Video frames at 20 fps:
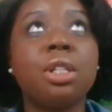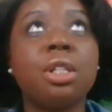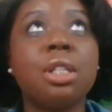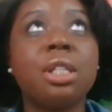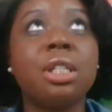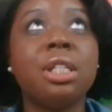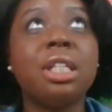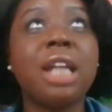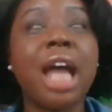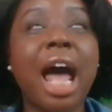
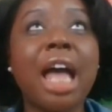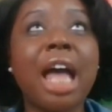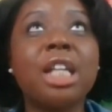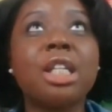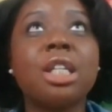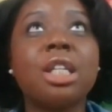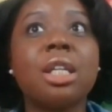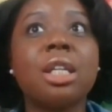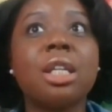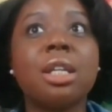
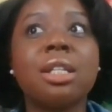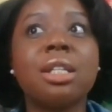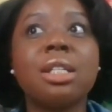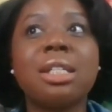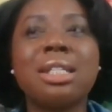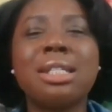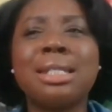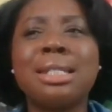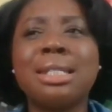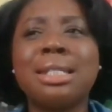not
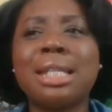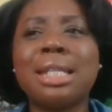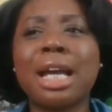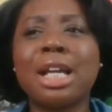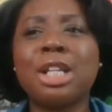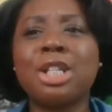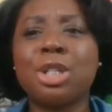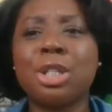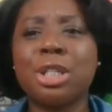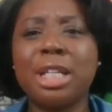
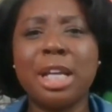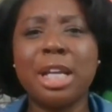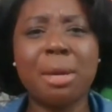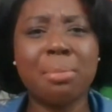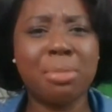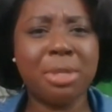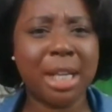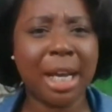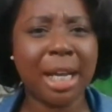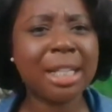sexually
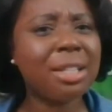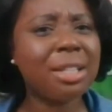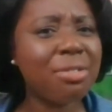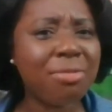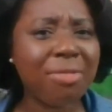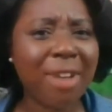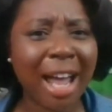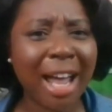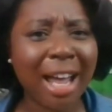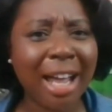
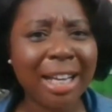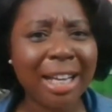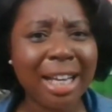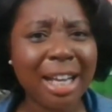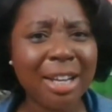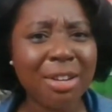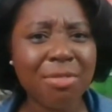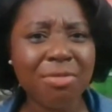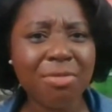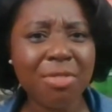objectified
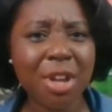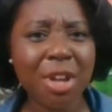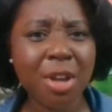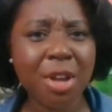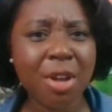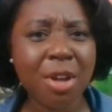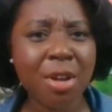in a film.